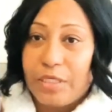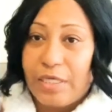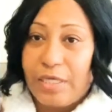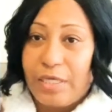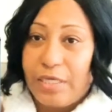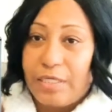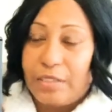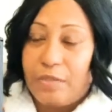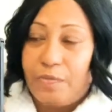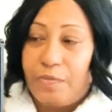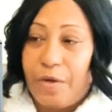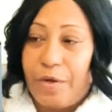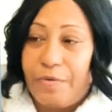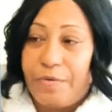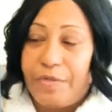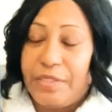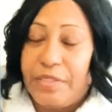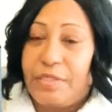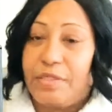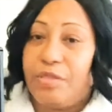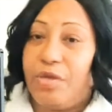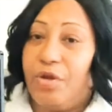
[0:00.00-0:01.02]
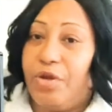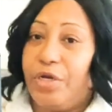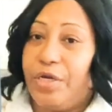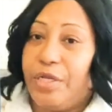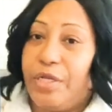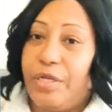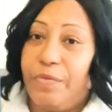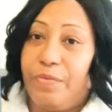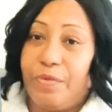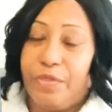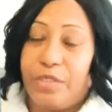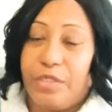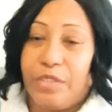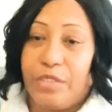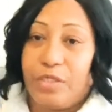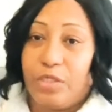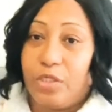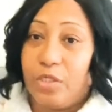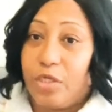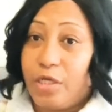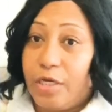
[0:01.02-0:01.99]
is very sturdy, which
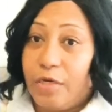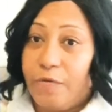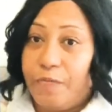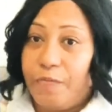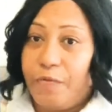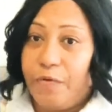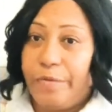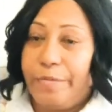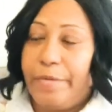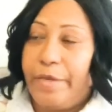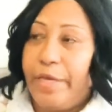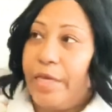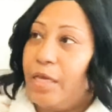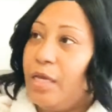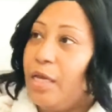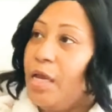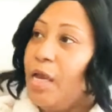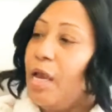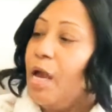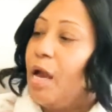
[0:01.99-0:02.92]
is good for me.